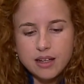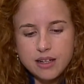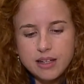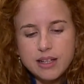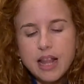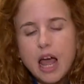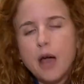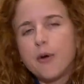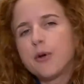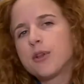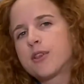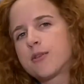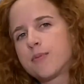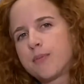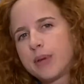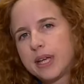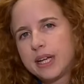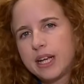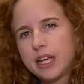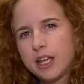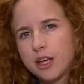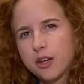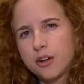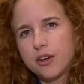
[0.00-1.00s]
Now it's
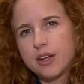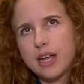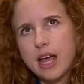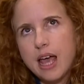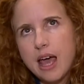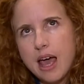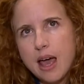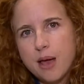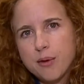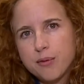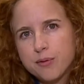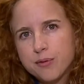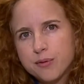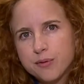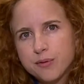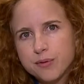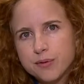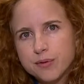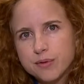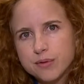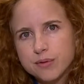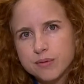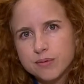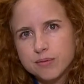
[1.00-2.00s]
been a year and a half,
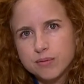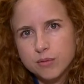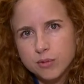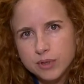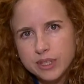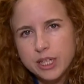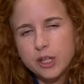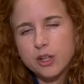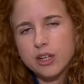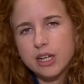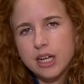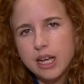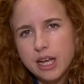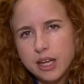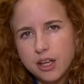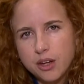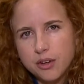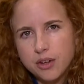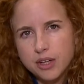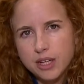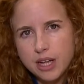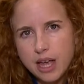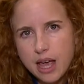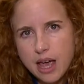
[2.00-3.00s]
nearly a
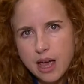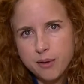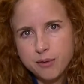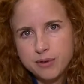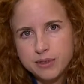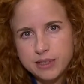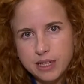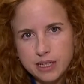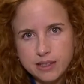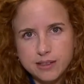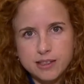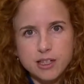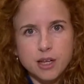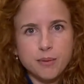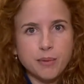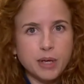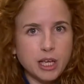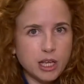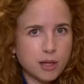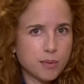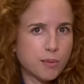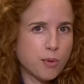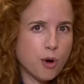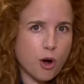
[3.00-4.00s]
year and a half since I'm
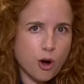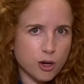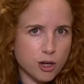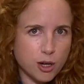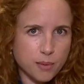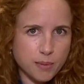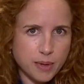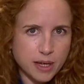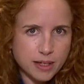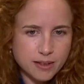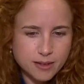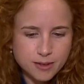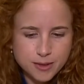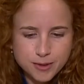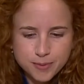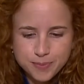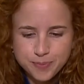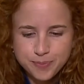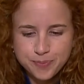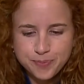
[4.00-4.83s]
in parliament.